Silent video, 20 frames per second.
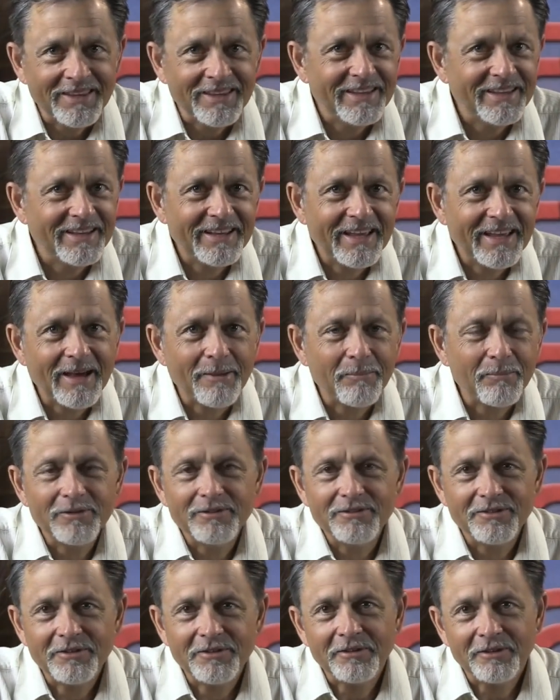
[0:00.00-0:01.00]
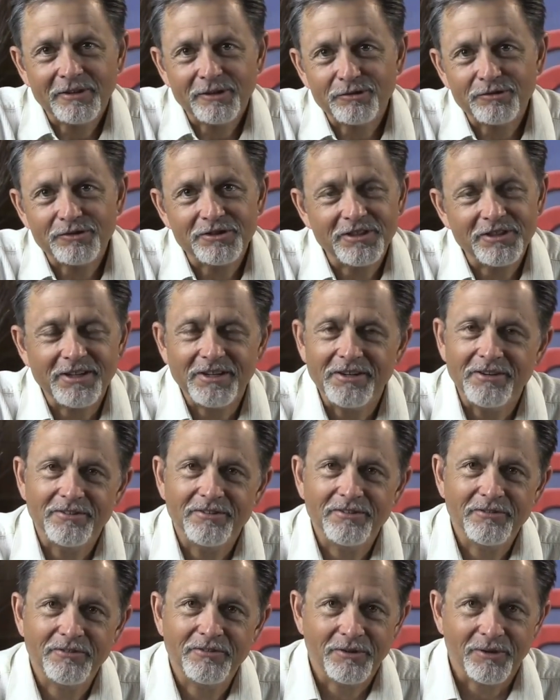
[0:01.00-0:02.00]
It happens in little
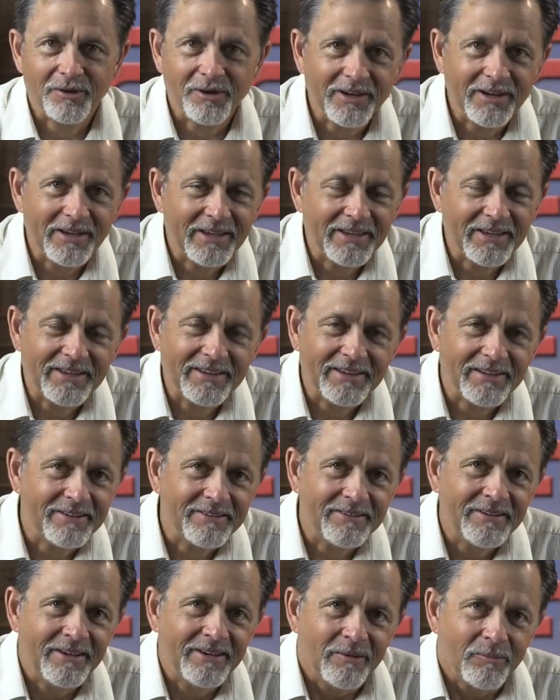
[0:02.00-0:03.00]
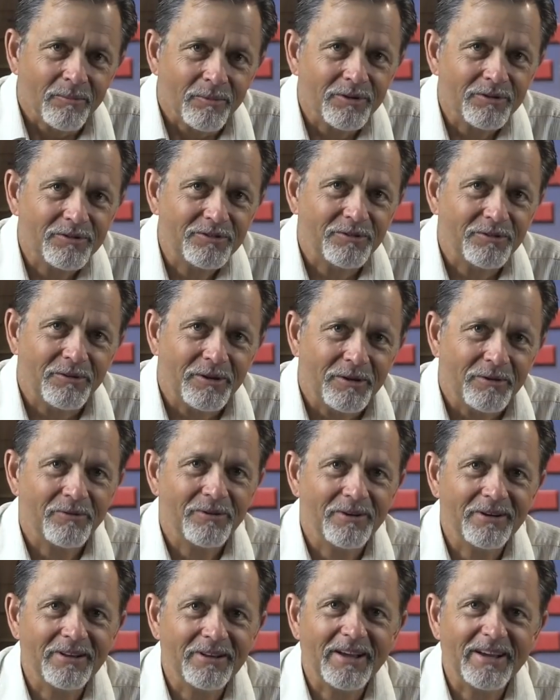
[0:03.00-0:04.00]
shades of gray, and pretty soon we
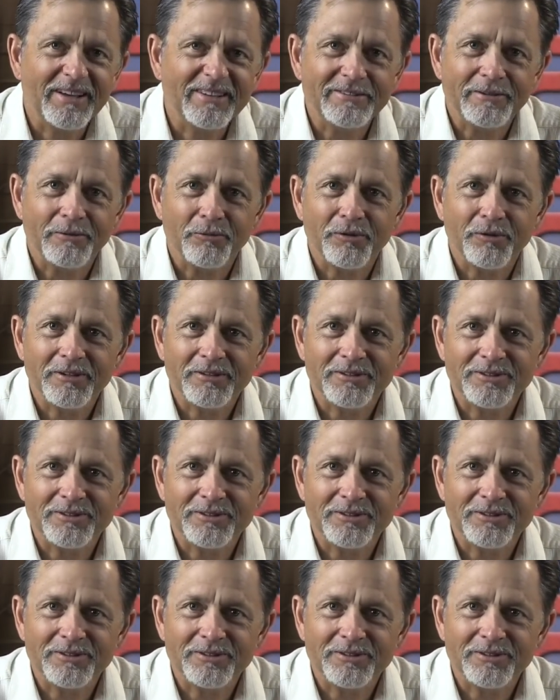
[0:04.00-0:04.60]
realize that we're